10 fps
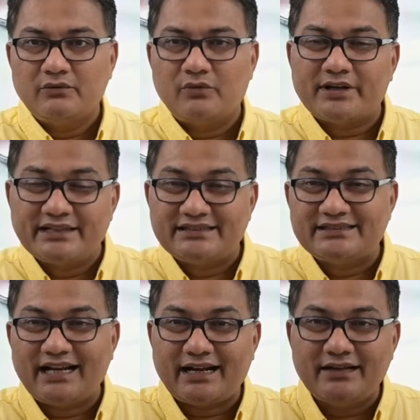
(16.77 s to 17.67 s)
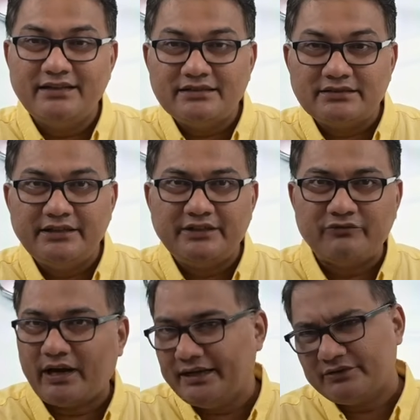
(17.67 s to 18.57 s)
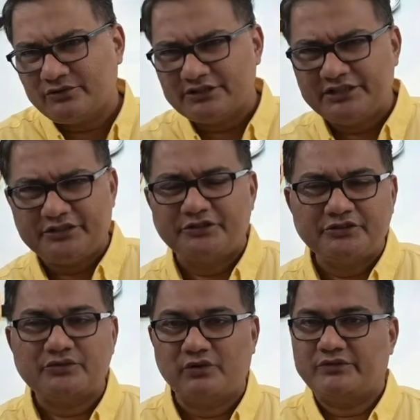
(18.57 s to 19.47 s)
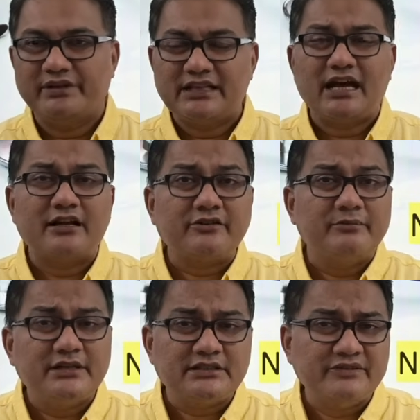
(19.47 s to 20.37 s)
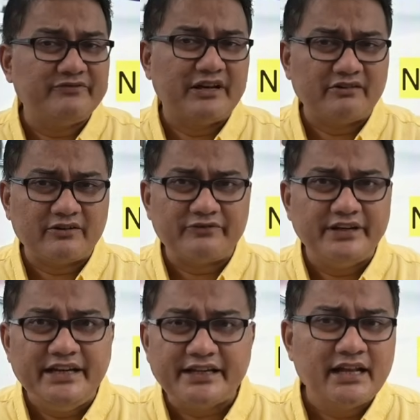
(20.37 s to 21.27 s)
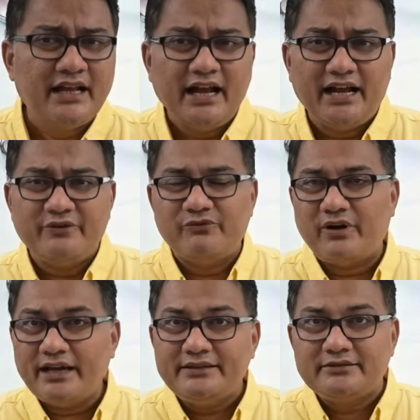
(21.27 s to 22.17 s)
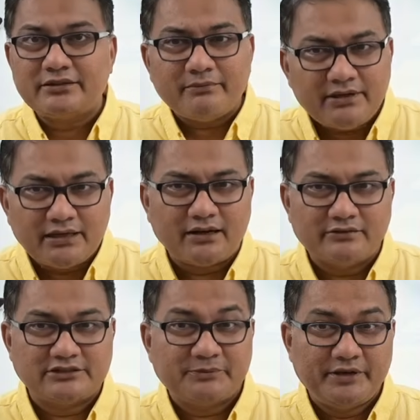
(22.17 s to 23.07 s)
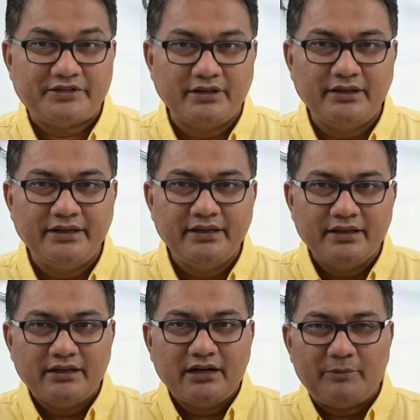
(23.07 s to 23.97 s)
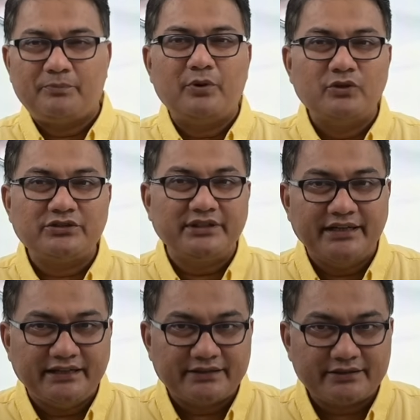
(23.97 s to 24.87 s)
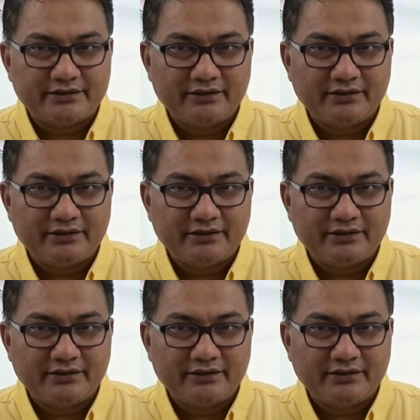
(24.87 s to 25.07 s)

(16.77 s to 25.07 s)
what exactly is NEET, why it was introduced, what were the arguments in favor of NEET, and why Tamil Nadu especially oppose NEET.